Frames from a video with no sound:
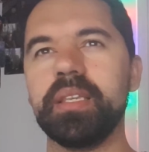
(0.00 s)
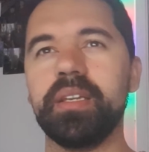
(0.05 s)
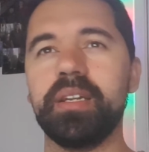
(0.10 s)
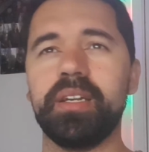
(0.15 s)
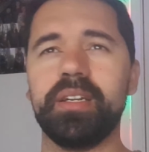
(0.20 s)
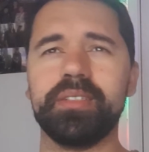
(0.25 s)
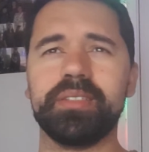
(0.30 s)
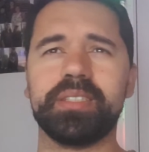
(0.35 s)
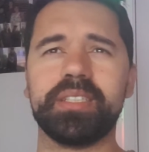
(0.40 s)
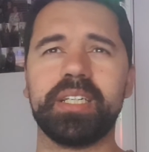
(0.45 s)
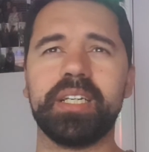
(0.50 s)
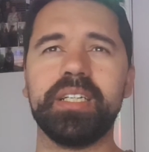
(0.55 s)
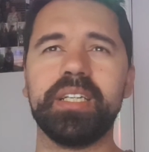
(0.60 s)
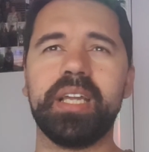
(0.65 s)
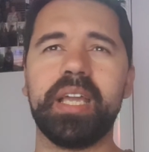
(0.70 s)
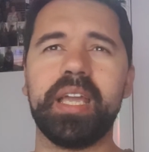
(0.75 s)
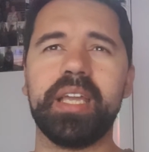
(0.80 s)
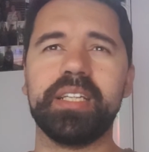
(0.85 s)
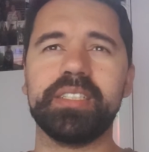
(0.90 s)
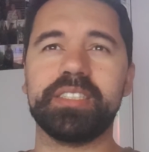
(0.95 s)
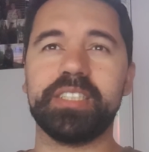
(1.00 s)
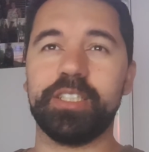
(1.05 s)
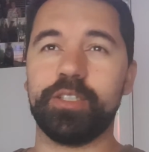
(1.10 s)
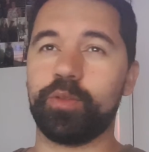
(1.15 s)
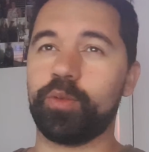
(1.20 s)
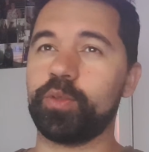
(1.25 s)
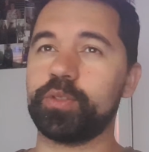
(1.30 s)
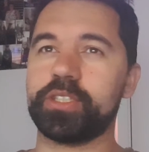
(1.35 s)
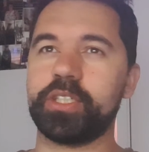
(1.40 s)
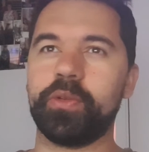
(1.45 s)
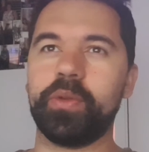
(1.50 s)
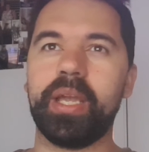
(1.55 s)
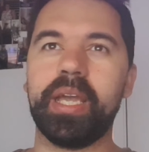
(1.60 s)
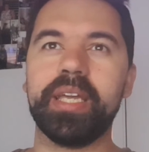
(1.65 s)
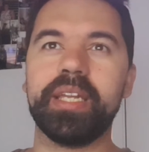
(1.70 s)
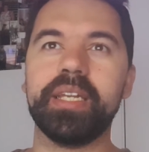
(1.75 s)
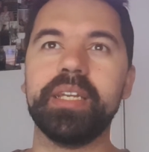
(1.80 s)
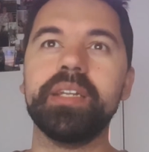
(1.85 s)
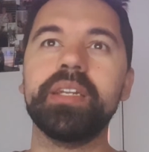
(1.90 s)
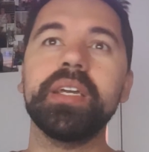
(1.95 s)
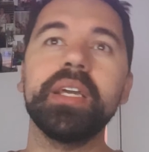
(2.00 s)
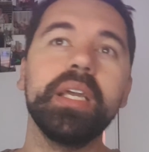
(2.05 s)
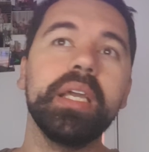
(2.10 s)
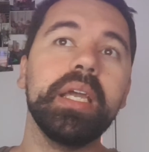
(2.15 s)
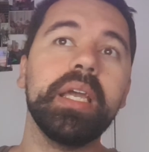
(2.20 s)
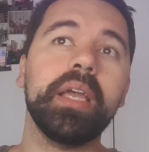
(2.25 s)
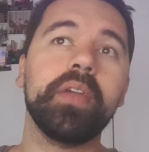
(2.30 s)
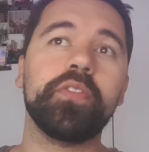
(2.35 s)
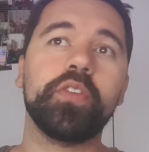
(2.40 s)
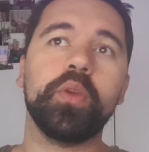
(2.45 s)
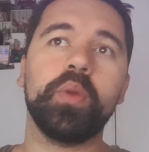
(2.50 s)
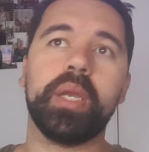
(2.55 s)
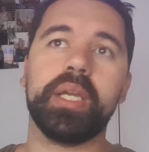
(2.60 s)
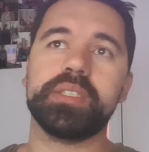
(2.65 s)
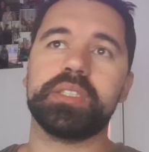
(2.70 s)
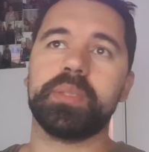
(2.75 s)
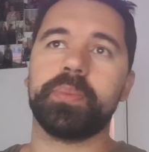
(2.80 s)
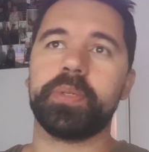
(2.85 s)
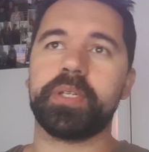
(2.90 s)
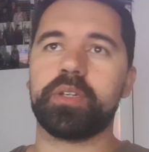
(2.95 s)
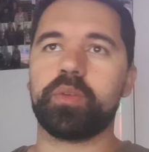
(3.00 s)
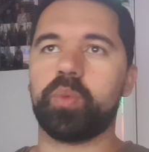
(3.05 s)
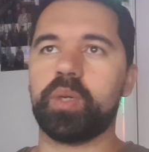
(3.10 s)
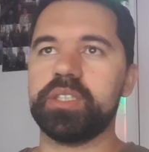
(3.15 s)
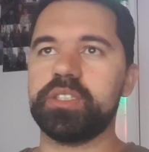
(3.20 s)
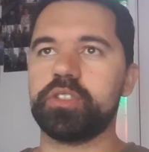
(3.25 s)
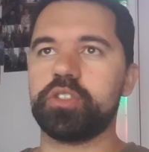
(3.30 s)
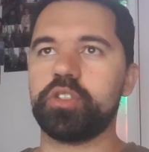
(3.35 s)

Okay, and he also added, if you had to pick one